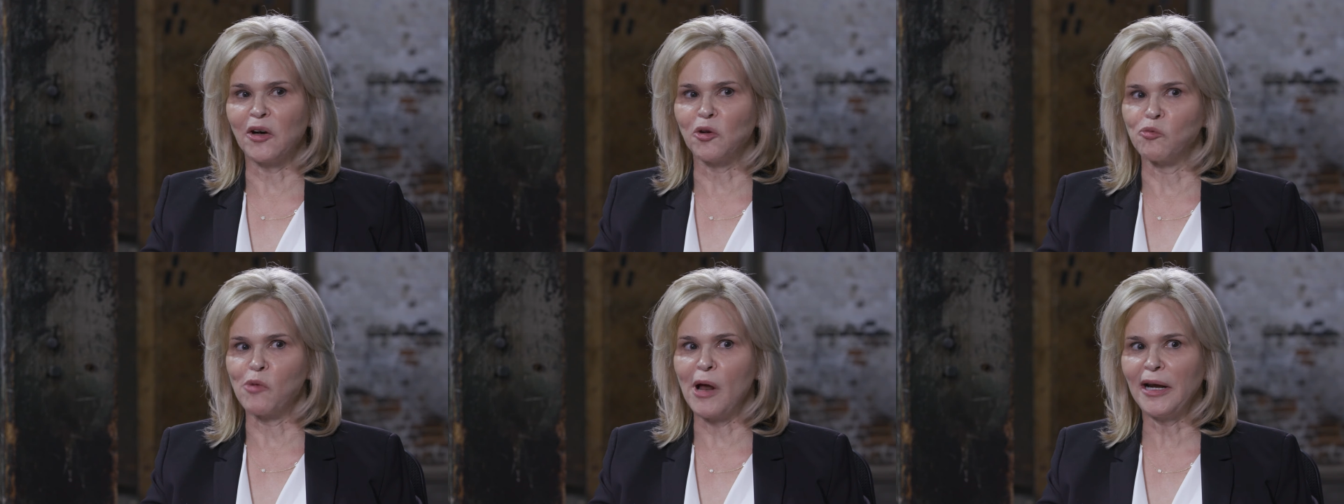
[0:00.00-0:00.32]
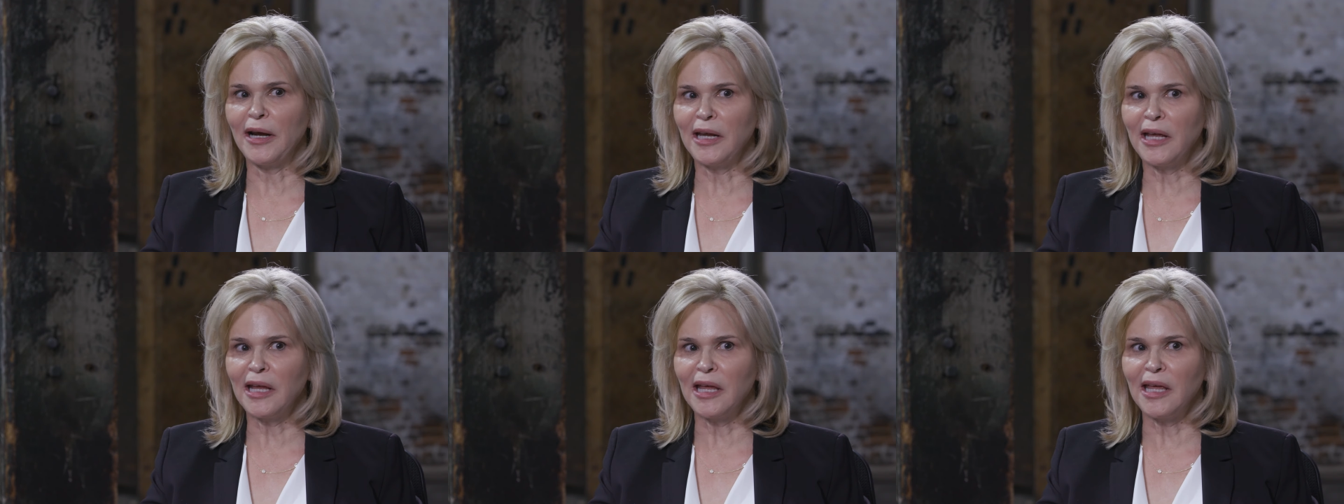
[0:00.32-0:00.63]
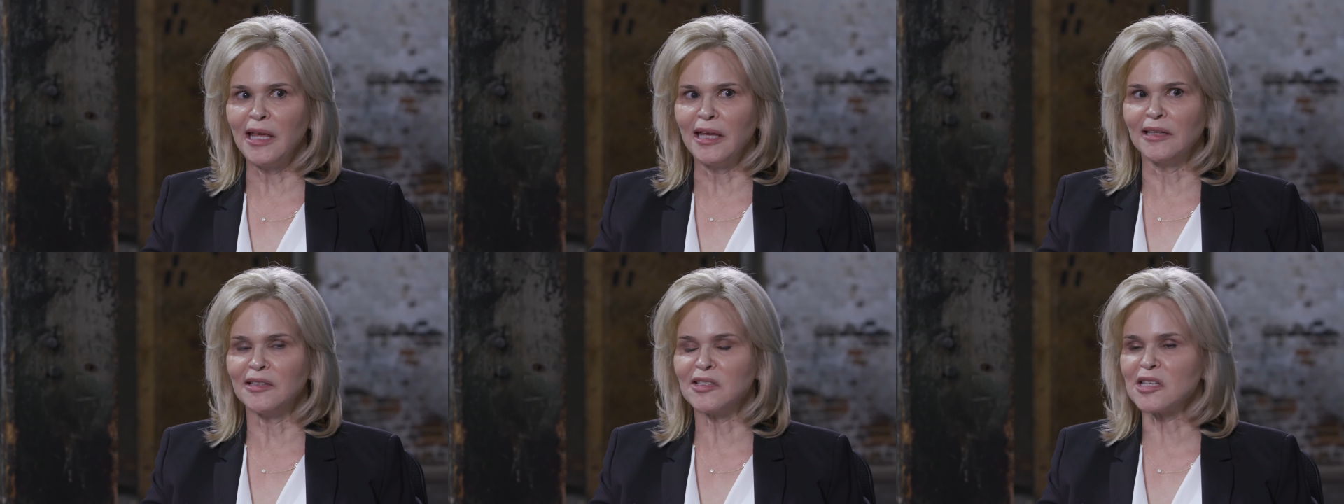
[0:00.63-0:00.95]
are running
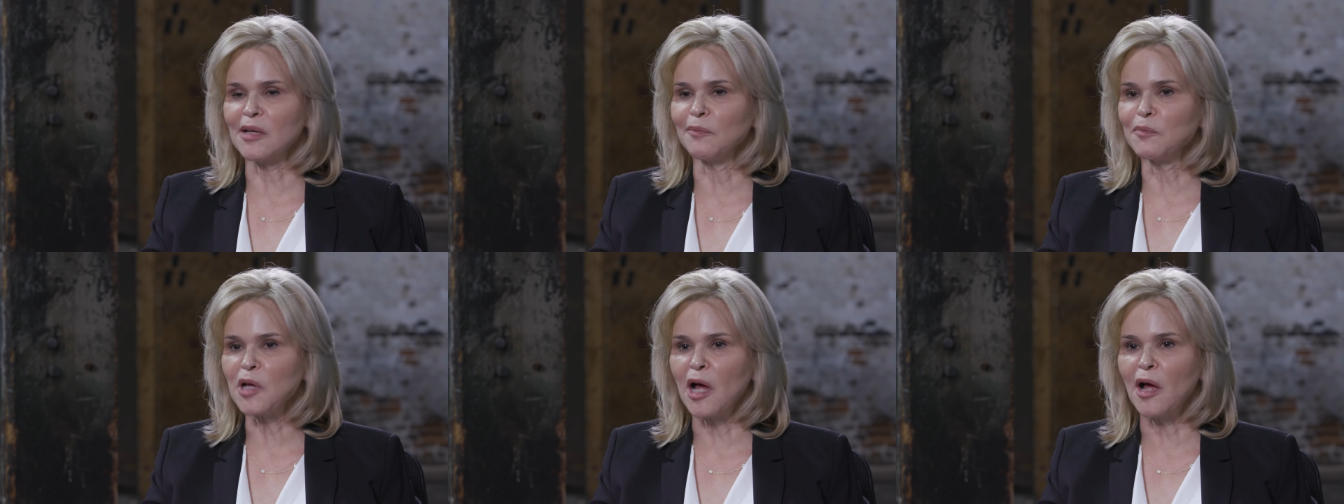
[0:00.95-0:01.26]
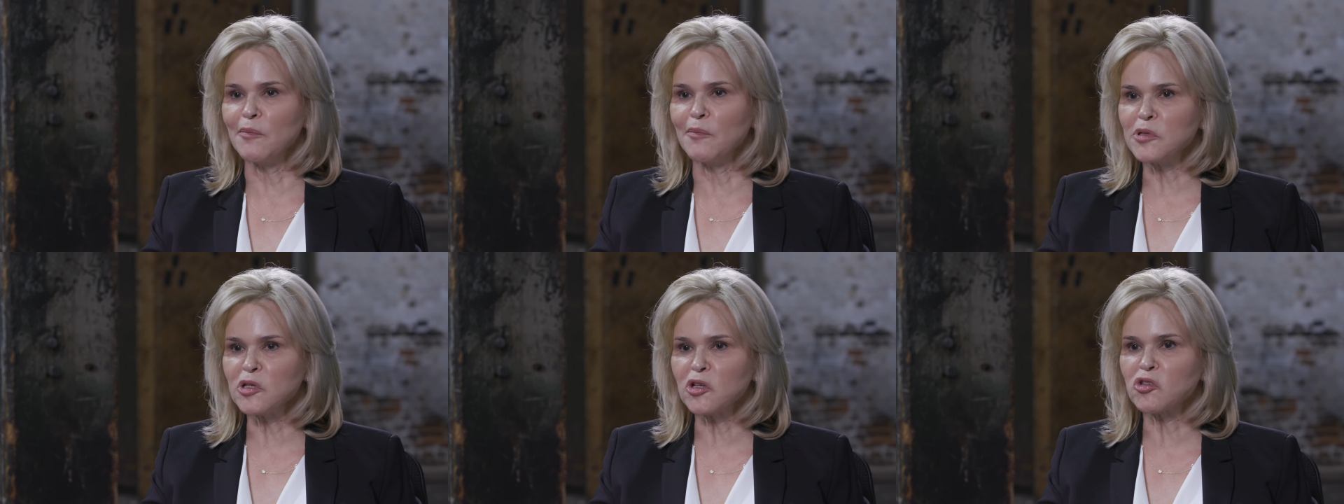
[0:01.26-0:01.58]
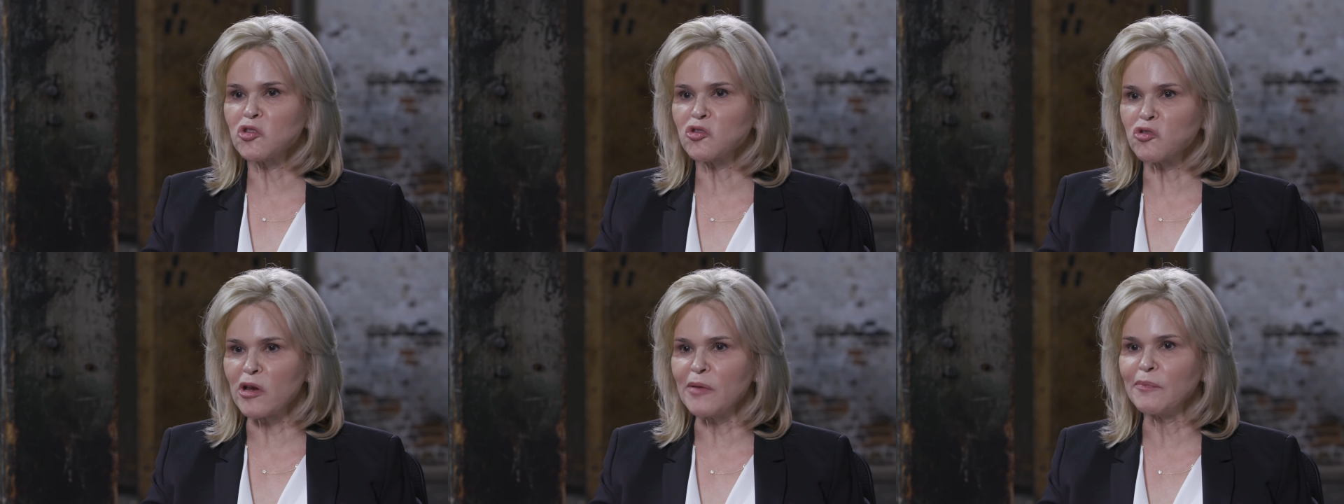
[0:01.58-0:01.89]
in sometimes
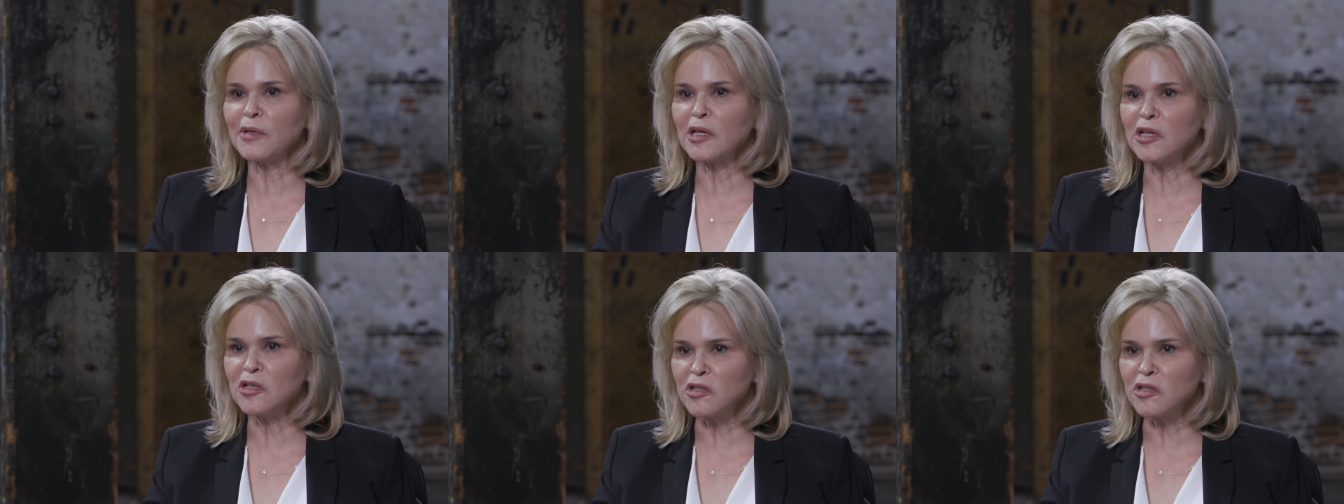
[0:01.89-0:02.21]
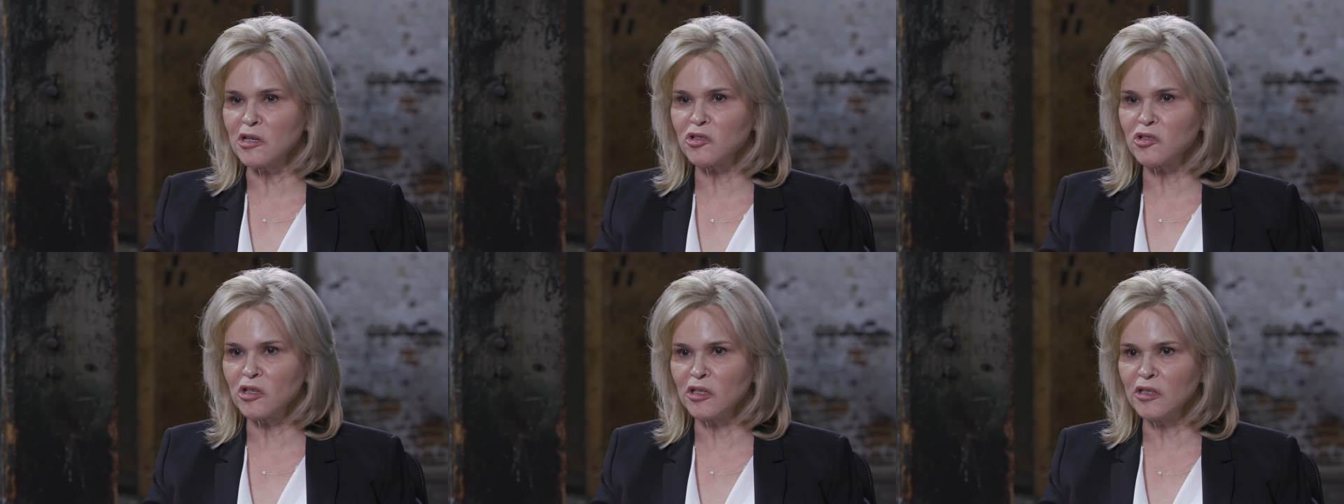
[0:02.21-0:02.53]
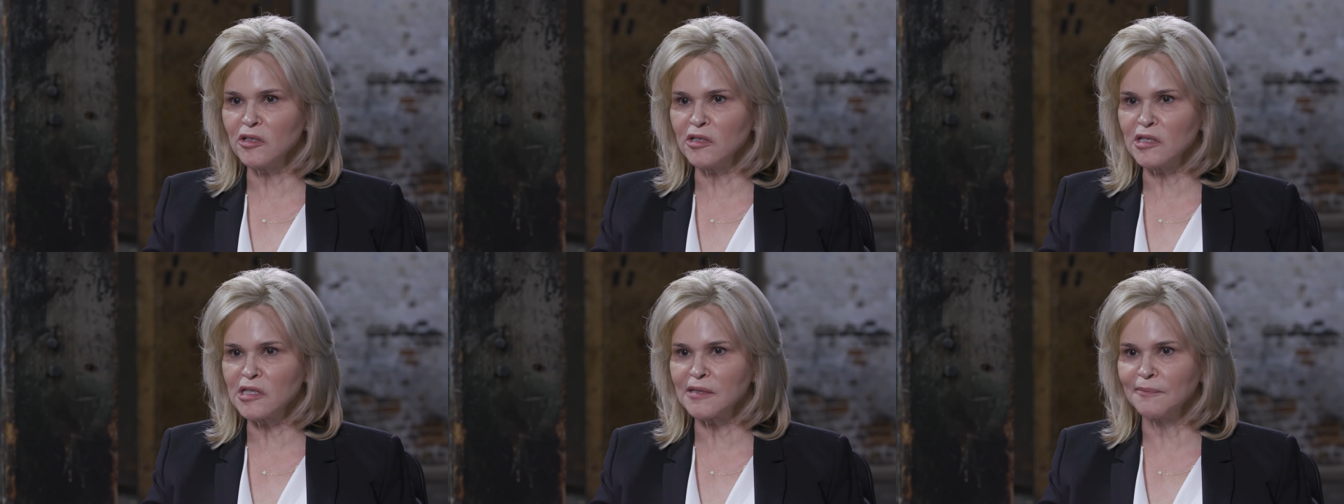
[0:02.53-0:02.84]
extreme
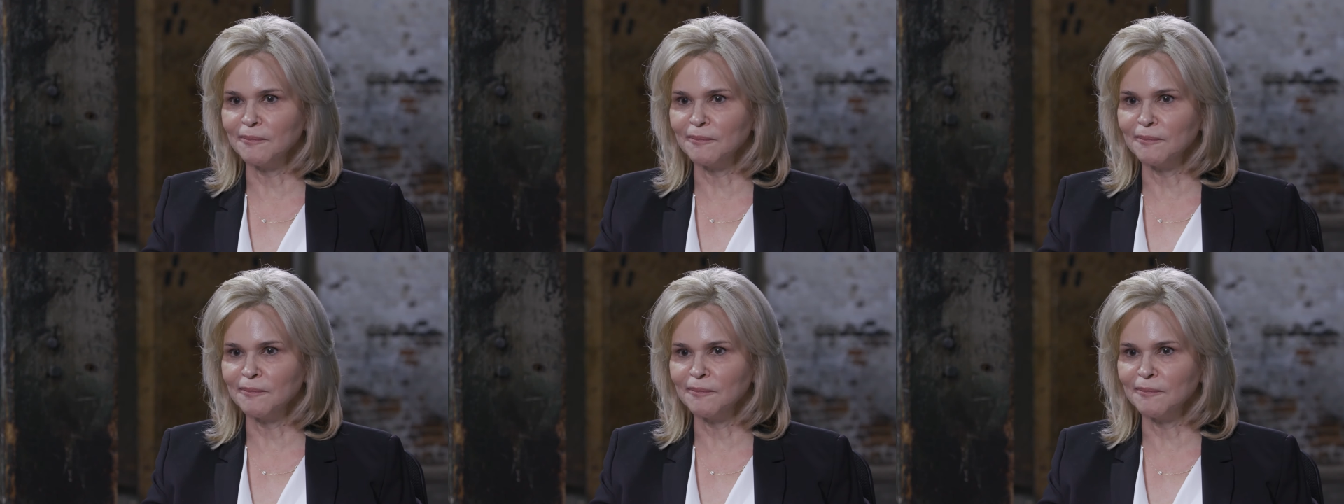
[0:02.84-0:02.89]
conditions.